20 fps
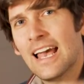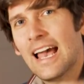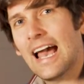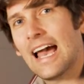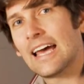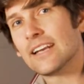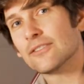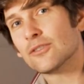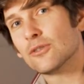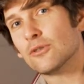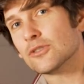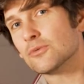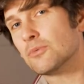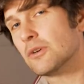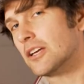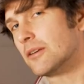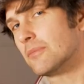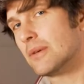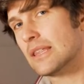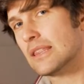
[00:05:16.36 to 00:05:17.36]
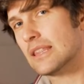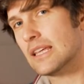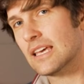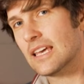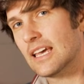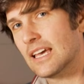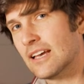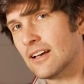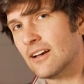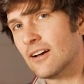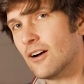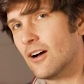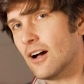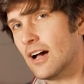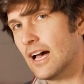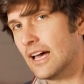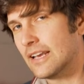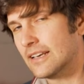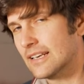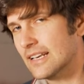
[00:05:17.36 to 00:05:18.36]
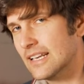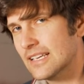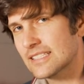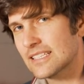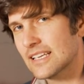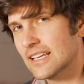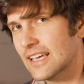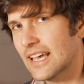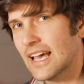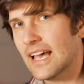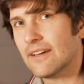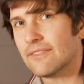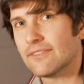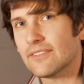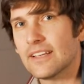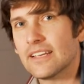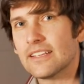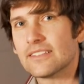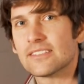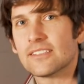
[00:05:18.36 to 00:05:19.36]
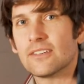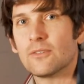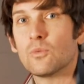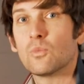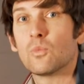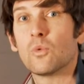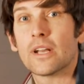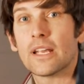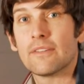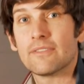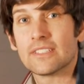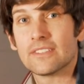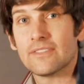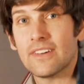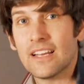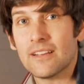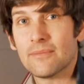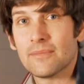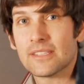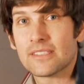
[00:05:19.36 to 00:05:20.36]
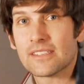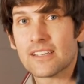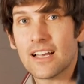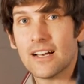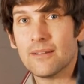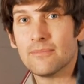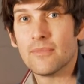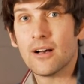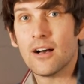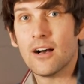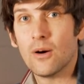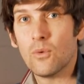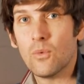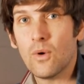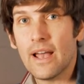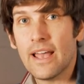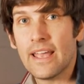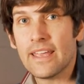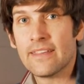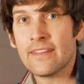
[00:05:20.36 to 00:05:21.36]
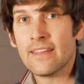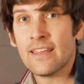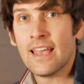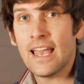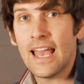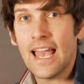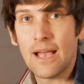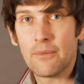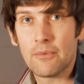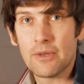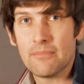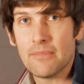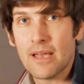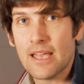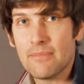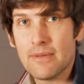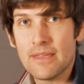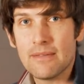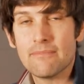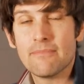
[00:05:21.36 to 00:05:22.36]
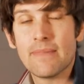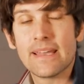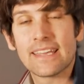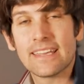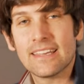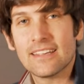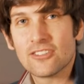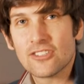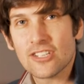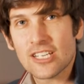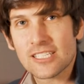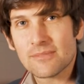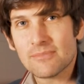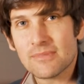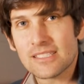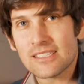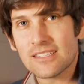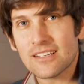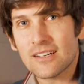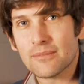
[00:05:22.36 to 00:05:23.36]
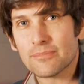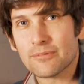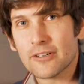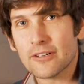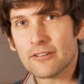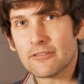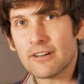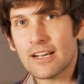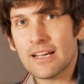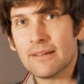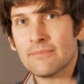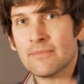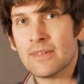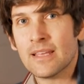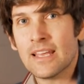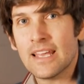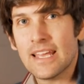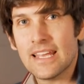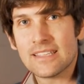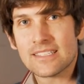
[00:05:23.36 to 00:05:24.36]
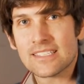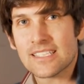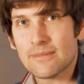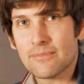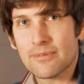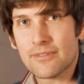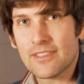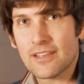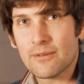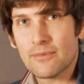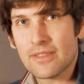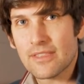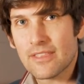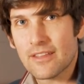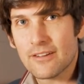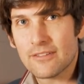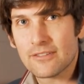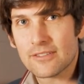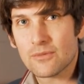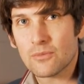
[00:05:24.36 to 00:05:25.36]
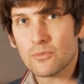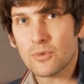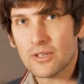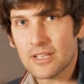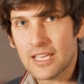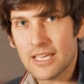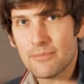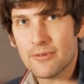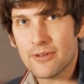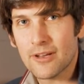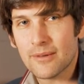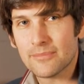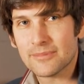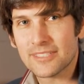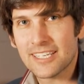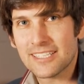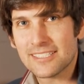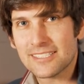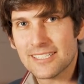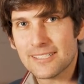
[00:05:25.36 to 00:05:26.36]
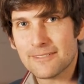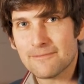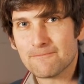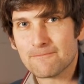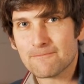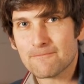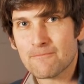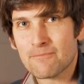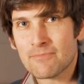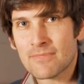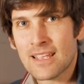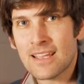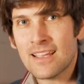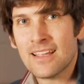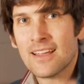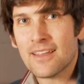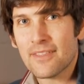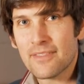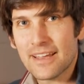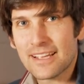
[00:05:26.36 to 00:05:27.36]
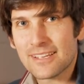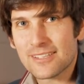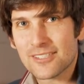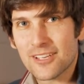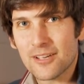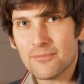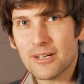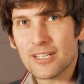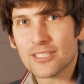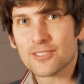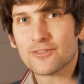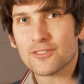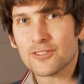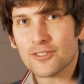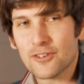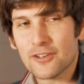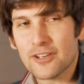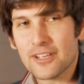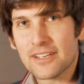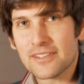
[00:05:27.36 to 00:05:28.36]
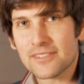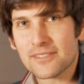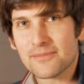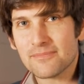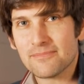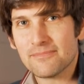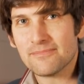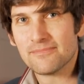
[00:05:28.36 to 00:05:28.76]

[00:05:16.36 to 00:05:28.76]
and of course, we're going to be thinking and listening carefully to whatever developments come our way, and we may be making adjustments in our program in sympathy with those. We'll keep you updated. Thanks so much for joining us.